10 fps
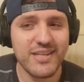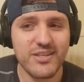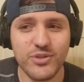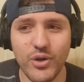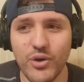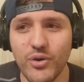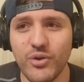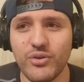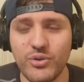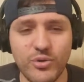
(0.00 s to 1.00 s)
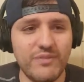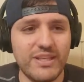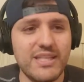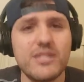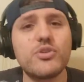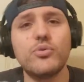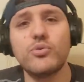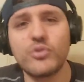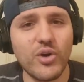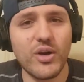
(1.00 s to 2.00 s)
So you don't even need
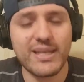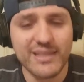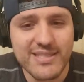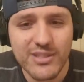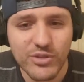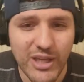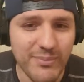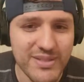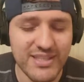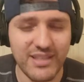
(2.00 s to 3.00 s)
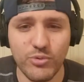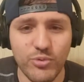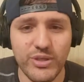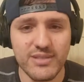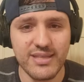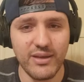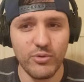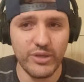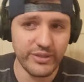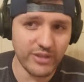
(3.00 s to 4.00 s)
to go ahead and listen to him and see who he said,
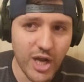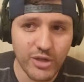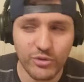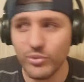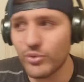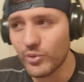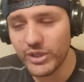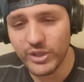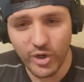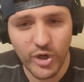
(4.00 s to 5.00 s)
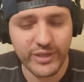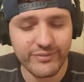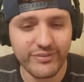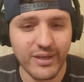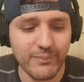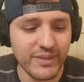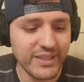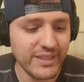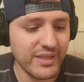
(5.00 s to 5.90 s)
who he talked to or who he heard it from,